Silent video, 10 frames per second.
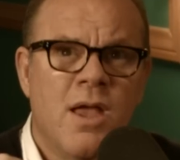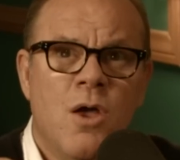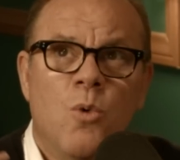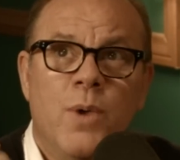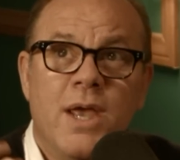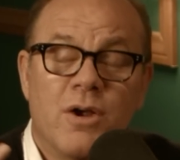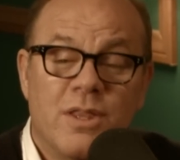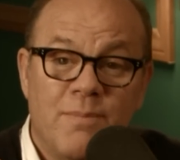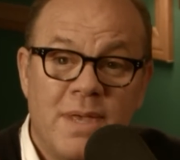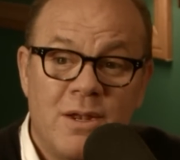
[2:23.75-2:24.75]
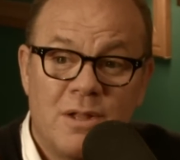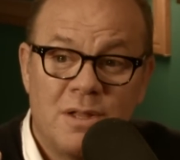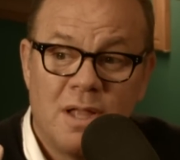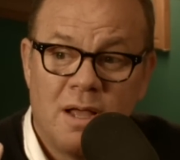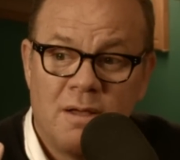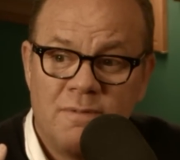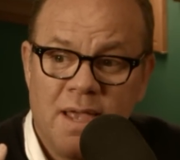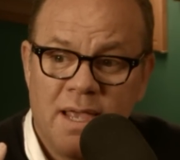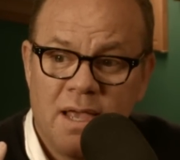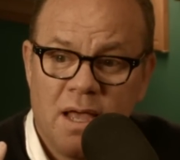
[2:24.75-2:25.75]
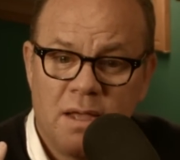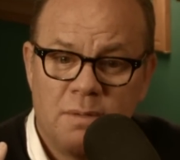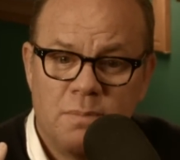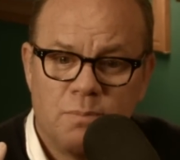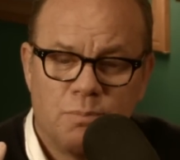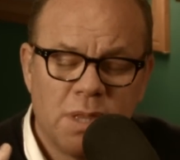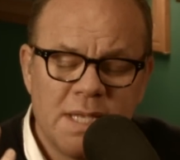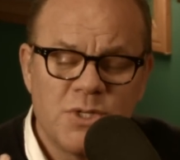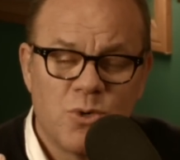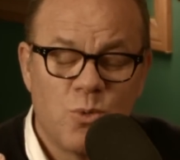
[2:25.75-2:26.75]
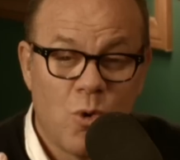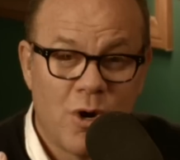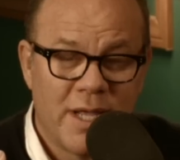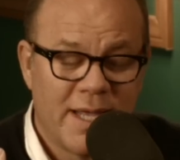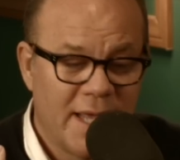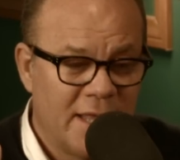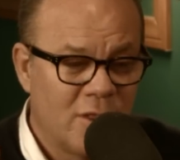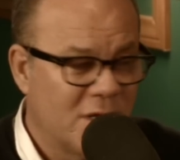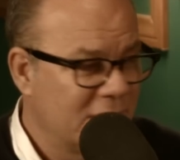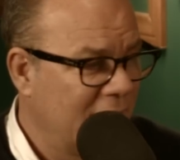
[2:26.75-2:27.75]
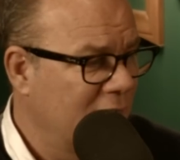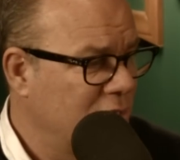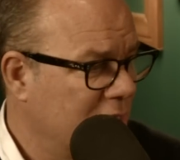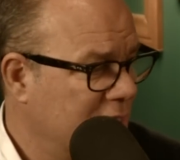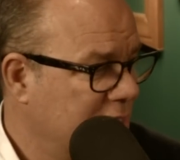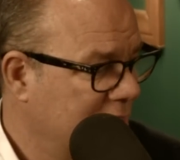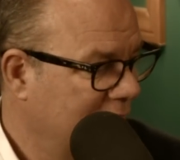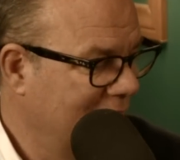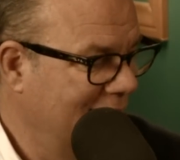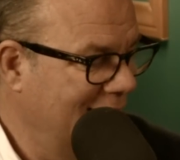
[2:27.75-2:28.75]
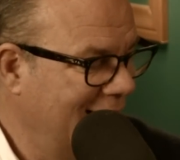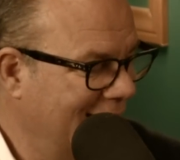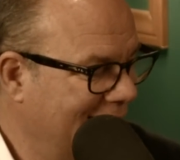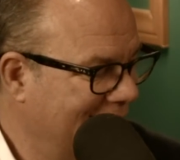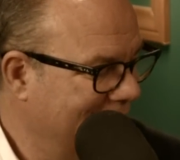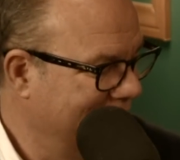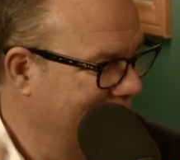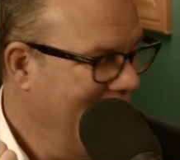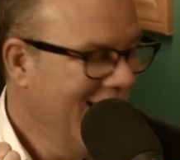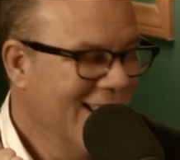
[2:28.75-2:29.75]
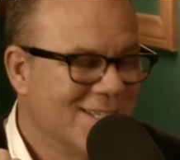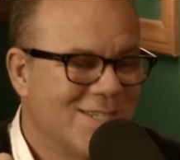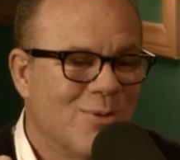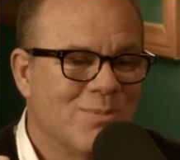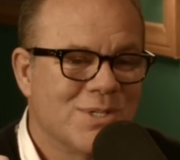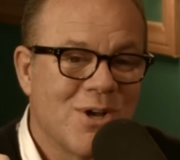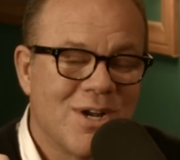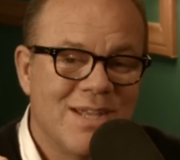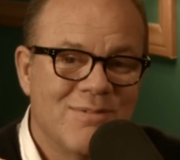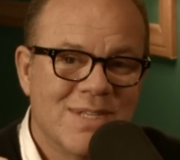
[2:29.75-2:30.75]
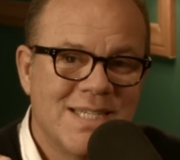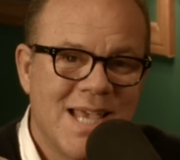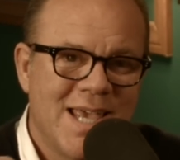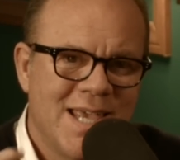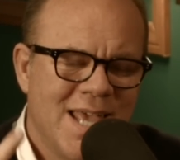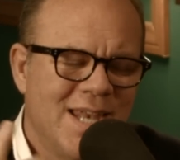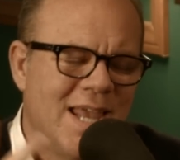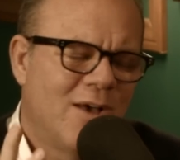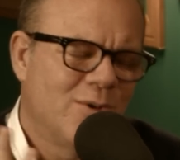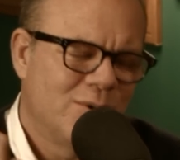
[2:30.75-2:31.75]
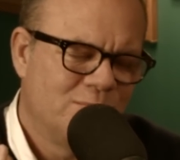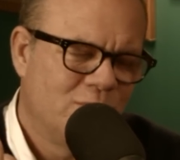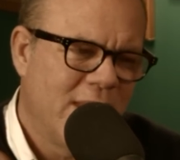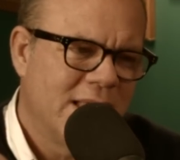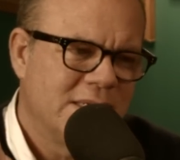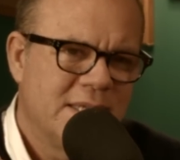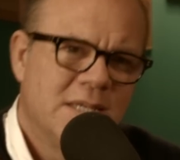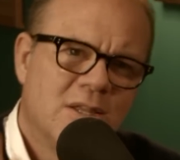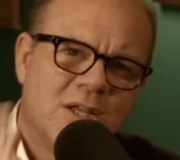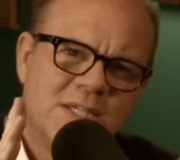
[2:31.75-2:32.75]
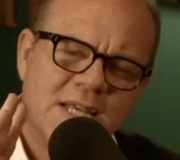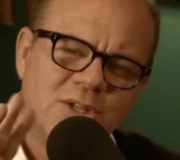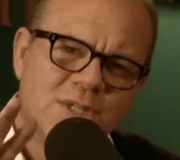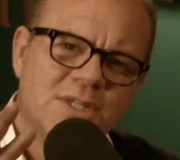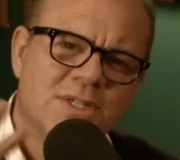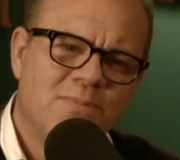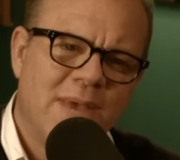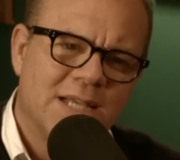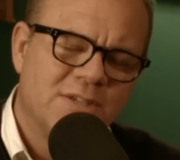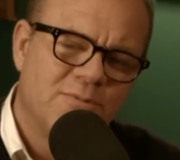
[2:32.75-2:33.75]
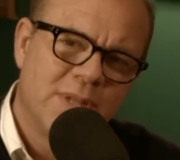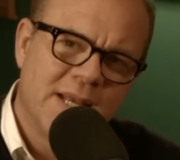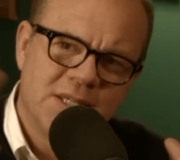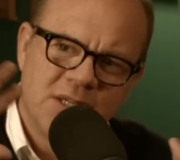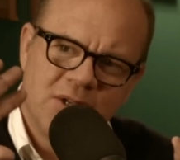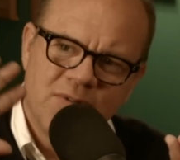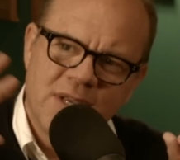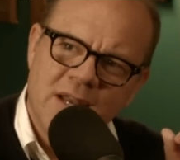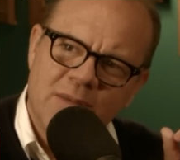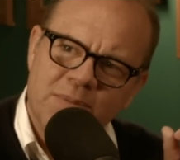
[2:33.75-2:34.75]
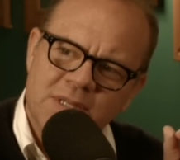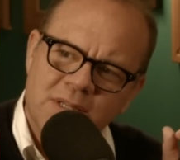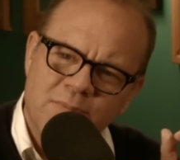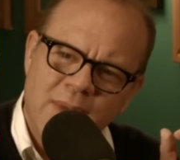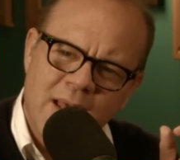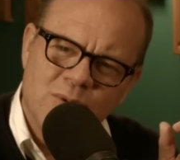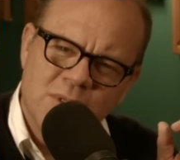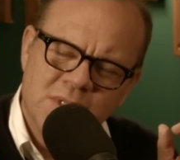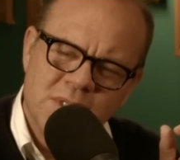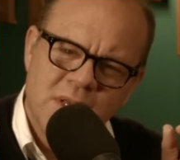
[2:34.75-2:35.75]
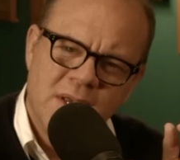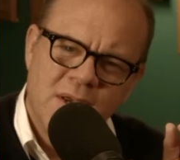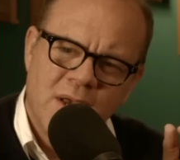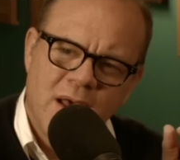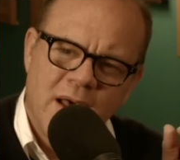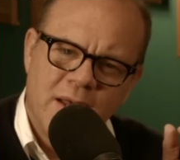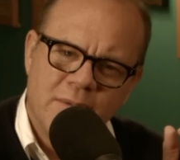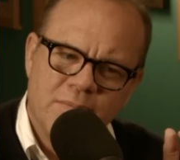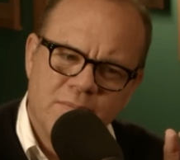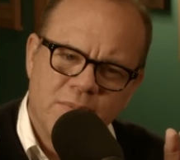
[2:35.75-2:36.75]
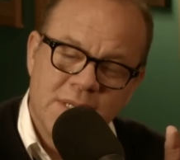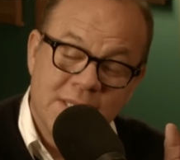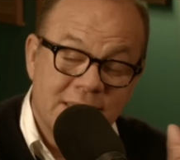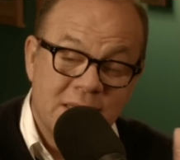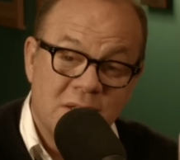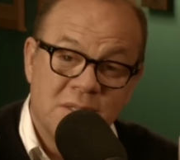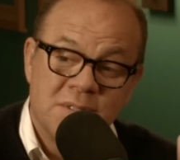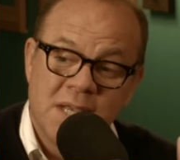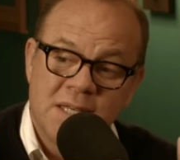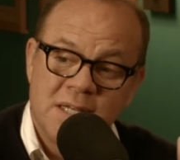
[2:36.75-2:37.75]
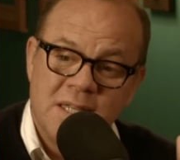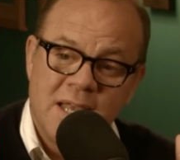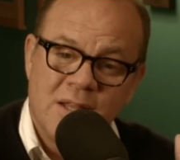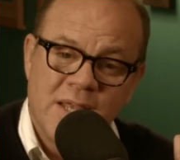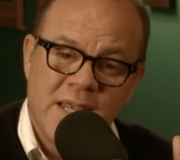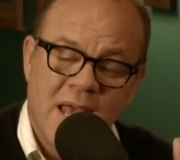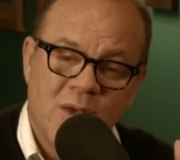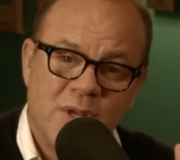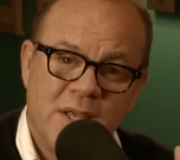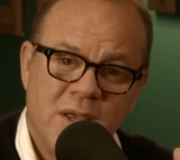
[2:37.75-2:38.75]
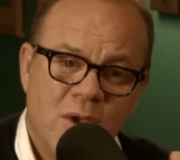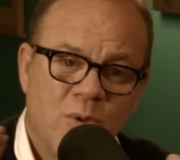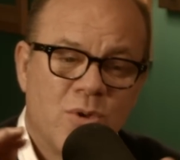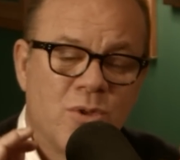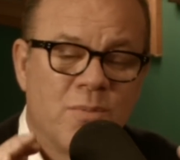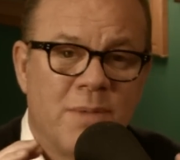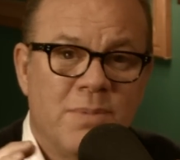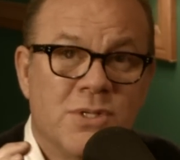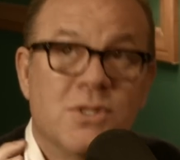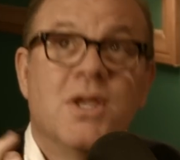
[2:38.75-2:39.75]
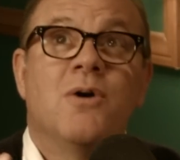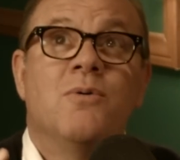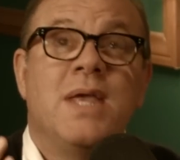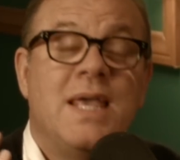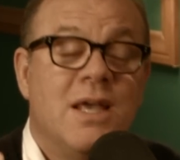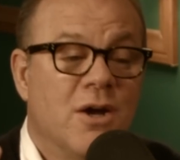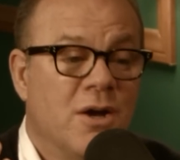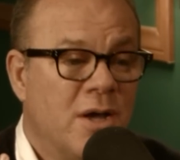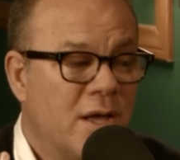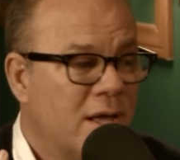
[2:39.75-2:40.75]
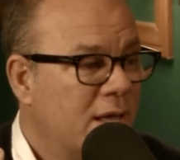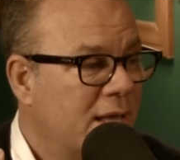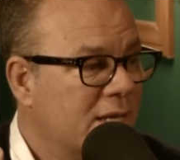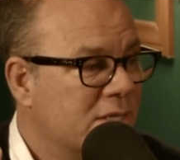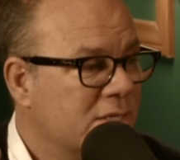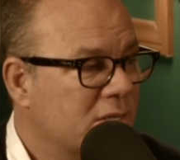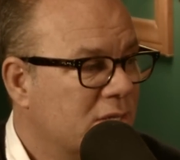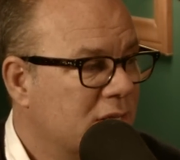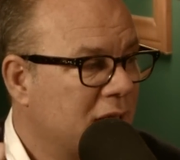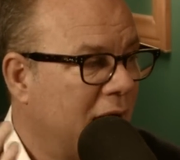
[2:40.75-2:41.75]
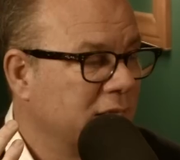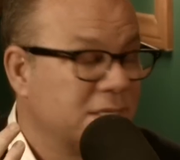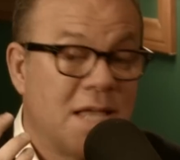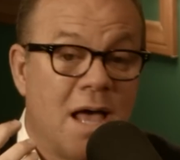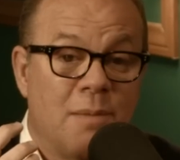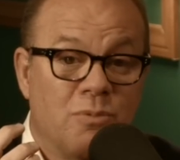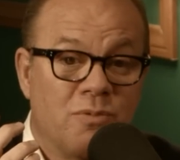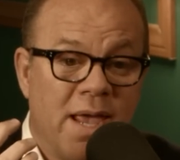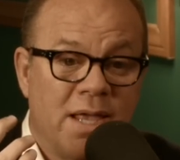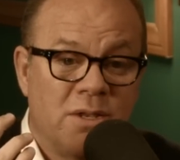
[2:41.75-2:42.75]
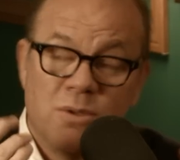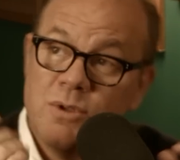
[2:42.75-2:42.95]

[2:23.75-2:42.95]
We are in the middle of a blizzard warning in Los Angeles. So bizarre to even say. Now, granted, Los Angeles is a massive place and you have to get up into the mountains, but it's still technically LA County where there might be snow. Here, it is nonstop rain.